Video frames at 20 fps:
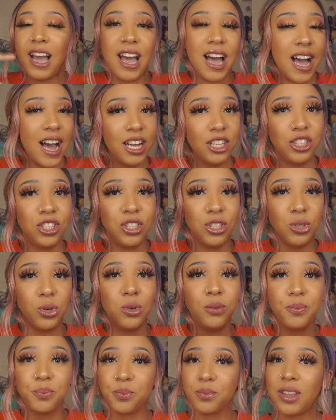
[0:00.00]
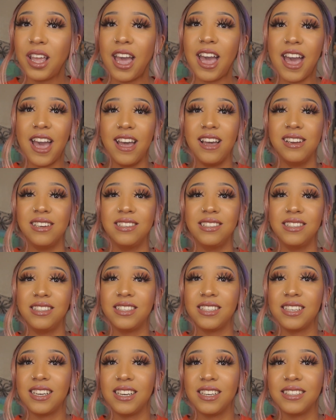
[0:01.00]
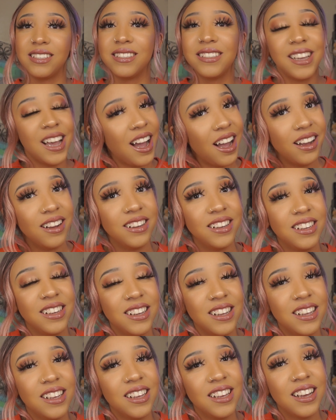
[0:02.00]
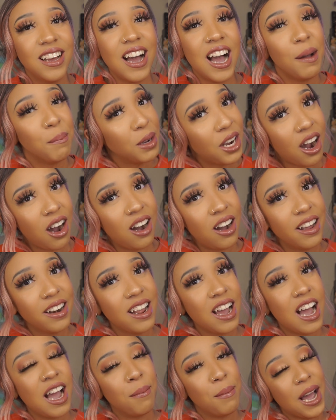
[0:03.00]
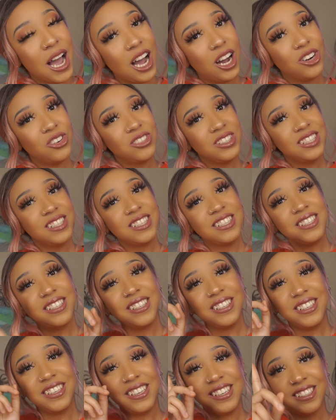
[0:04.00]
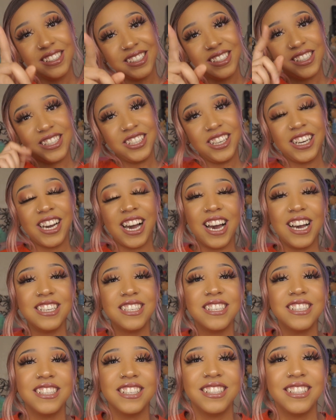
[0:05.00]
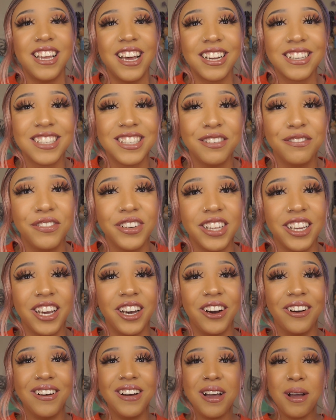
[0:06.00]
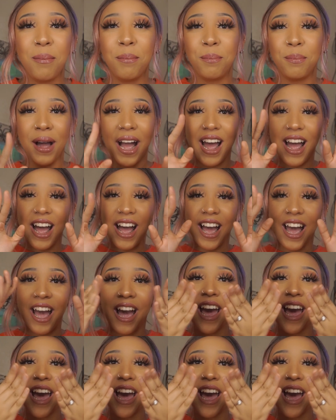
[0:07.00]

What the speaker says: I had to. And yeah, I'm gone, I'm out. See you guys in the next video. Bye!